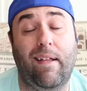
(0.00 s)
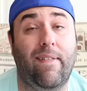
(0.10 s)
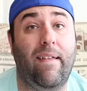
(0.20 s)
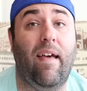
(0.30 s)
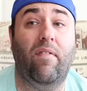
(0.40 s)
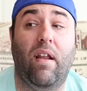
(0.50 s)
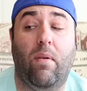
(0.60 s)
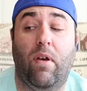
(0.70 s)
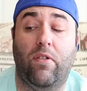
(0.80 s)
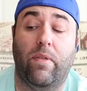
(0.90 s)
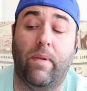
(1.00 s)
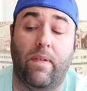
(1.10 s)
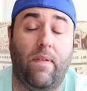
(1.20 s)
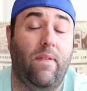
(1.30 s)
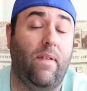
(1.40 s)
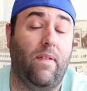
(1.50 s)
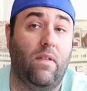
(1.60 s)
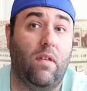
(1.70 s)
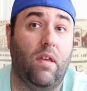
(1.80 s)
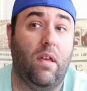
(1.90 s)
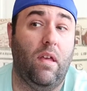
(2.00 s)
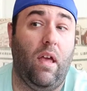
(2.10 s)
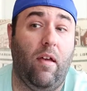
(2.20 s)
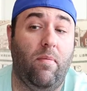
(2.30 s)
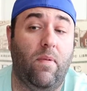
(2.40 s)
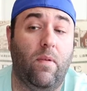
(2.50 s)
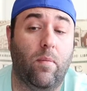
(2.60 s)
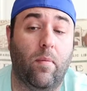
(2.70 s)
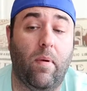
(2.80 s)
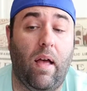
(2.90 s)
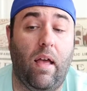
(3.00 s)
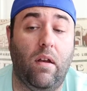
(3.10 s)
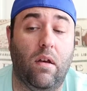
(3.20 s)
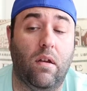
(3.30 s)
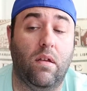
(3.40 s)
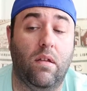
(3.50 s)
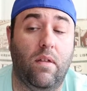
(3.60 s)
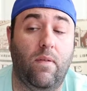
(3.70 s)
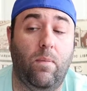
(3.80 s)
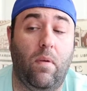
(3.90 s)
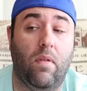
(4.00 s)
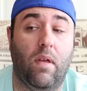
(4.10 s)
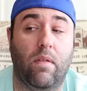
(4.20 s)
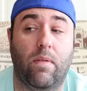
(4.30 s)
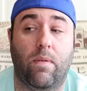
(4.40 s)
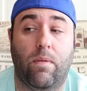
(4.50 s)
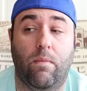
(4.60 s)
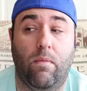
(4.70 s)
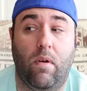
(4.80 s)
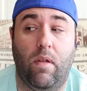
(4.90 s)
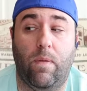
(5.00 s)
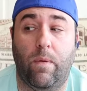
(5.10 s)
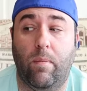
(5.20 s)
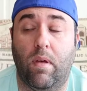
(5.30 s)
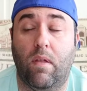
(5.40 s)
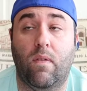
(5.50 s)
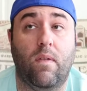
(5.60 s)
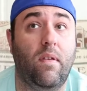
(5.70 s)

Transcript: honestly, I've not watched the rest of the season yet. I've been super behind on it. It's been like what three months?